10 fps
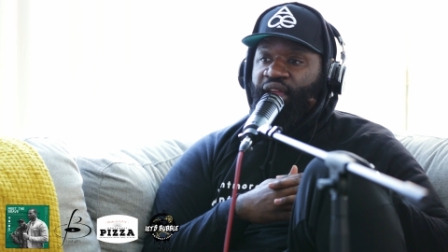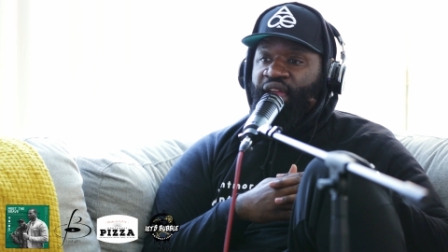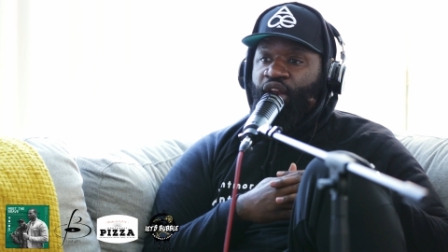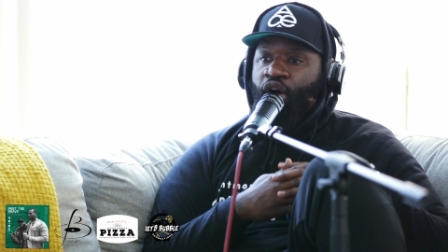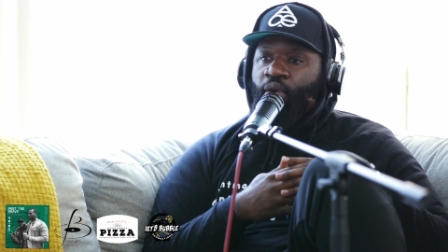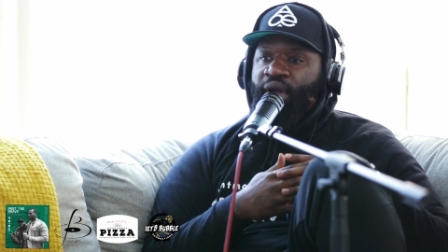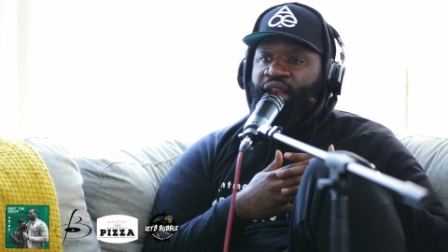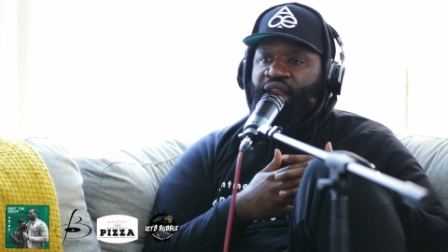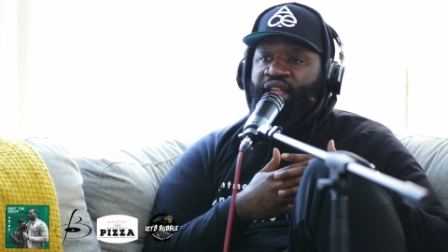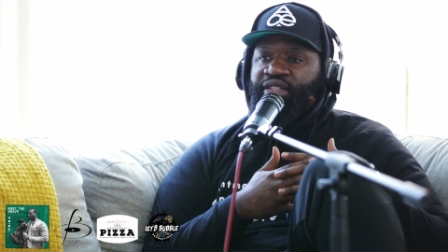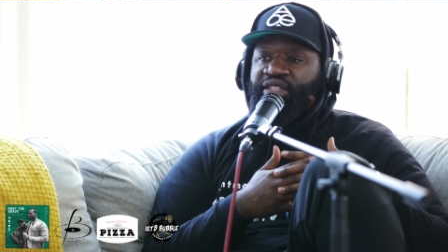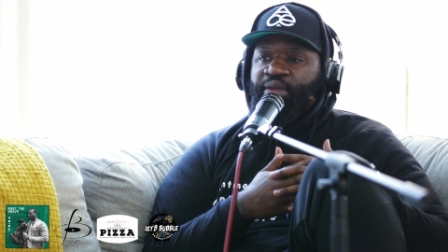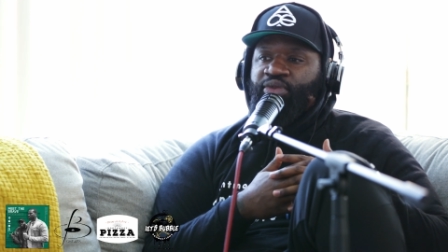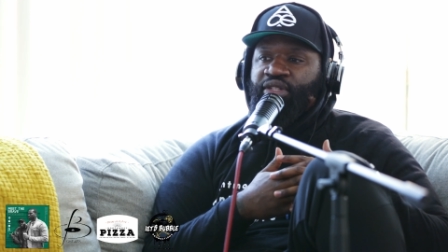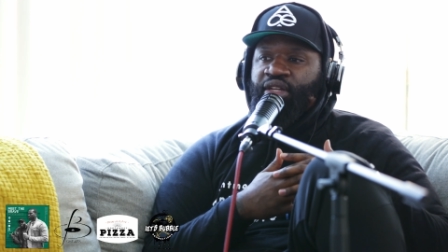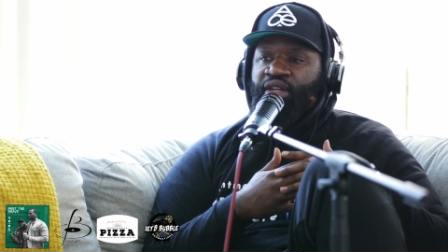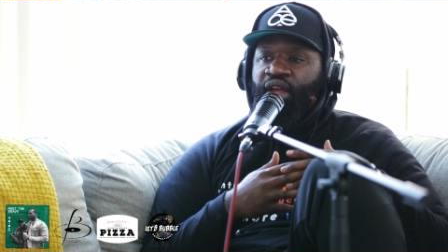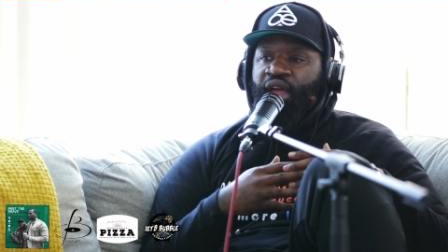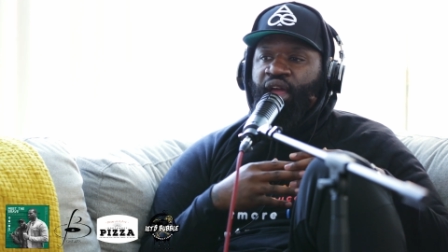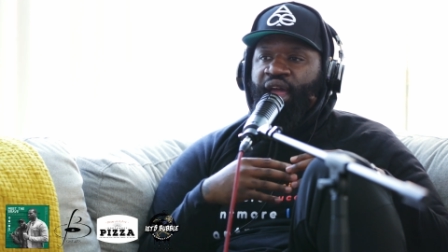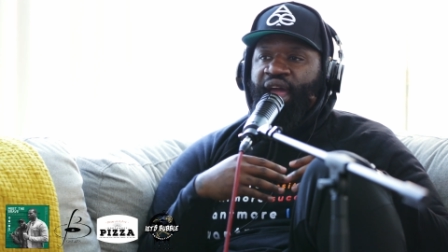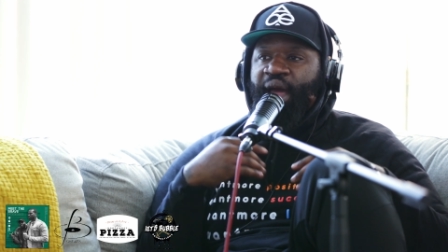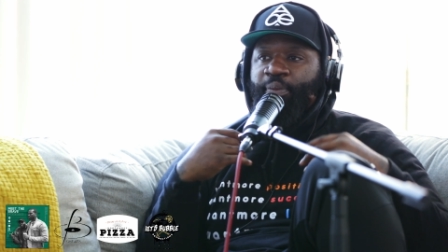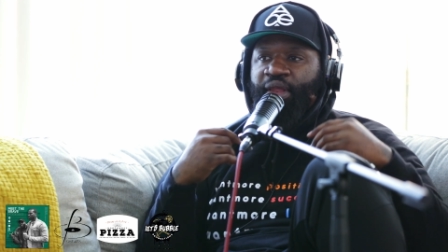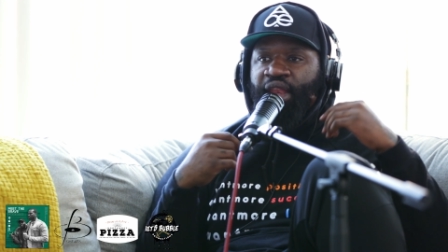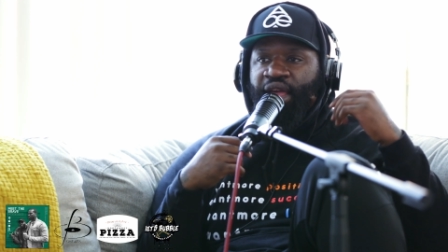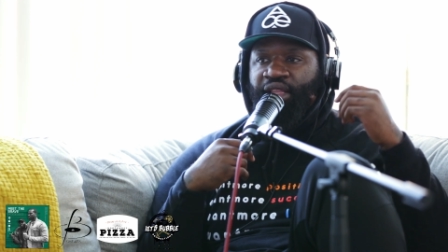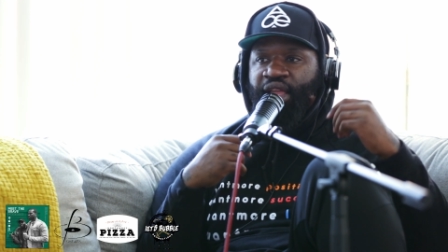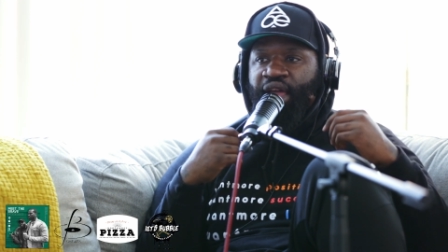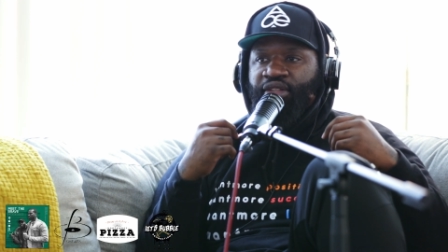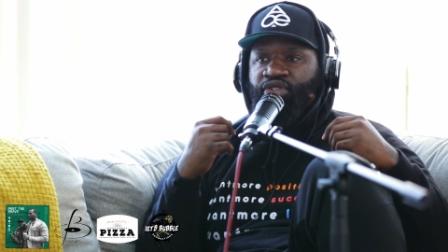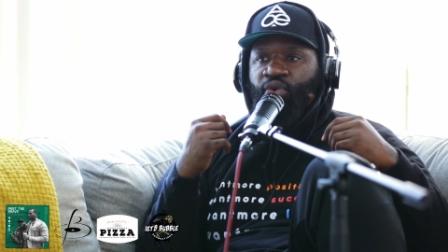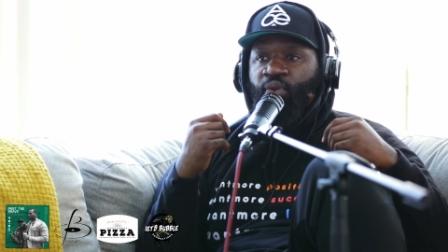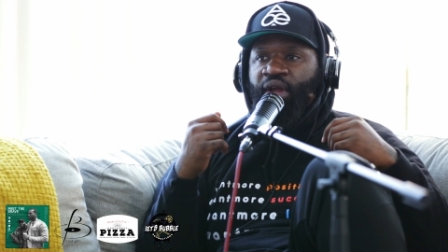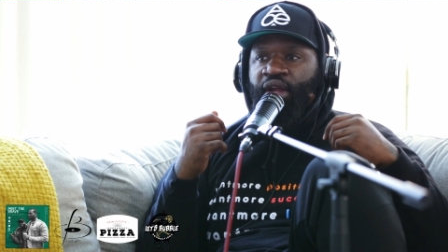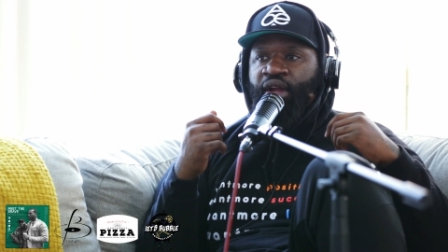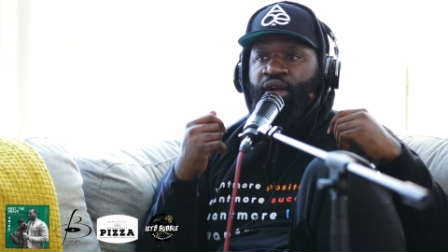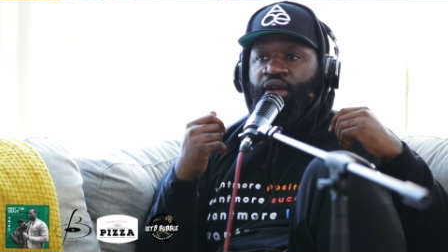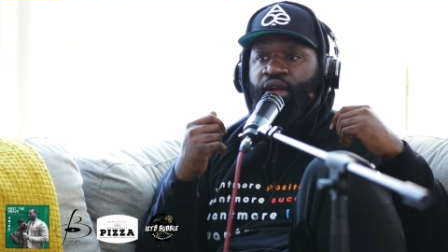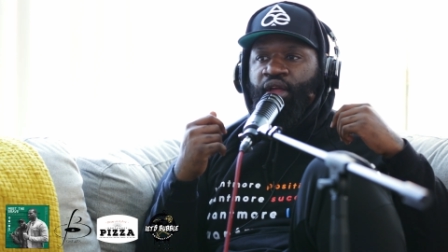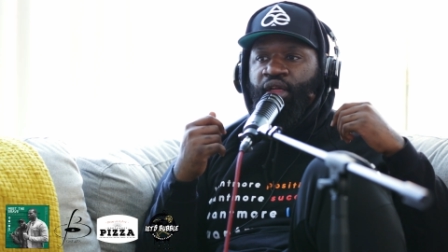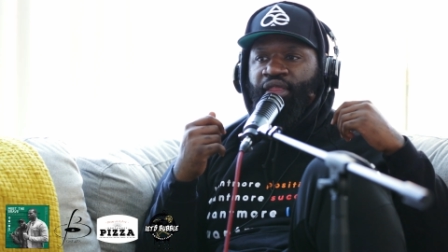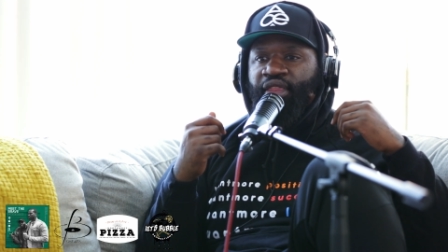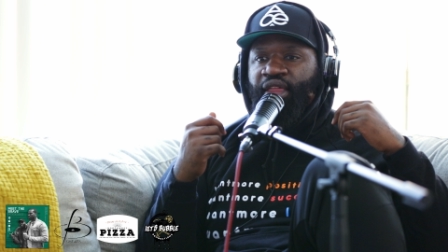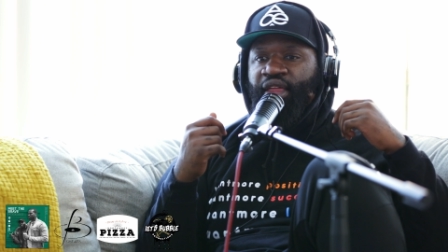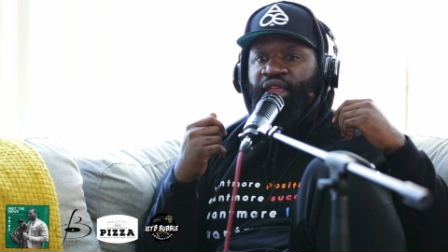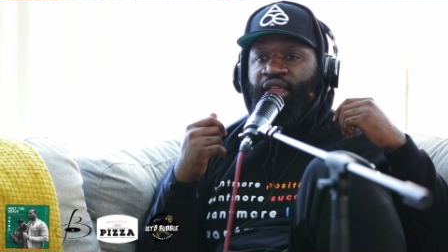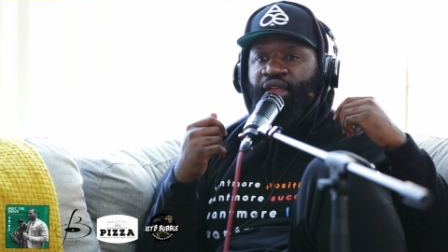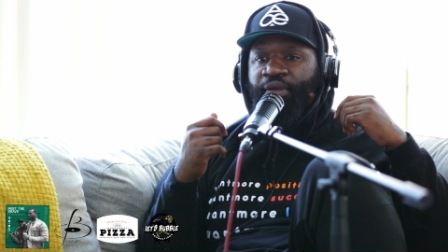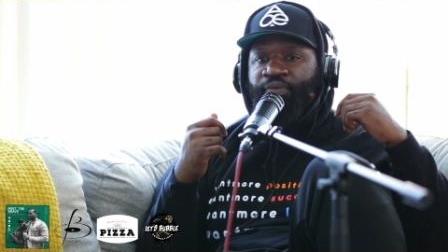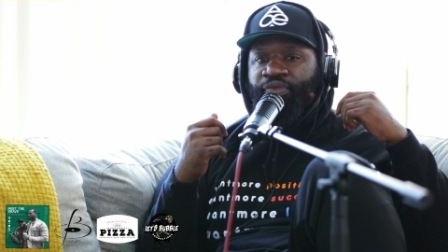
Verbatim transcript: it seems to happen like that, to where the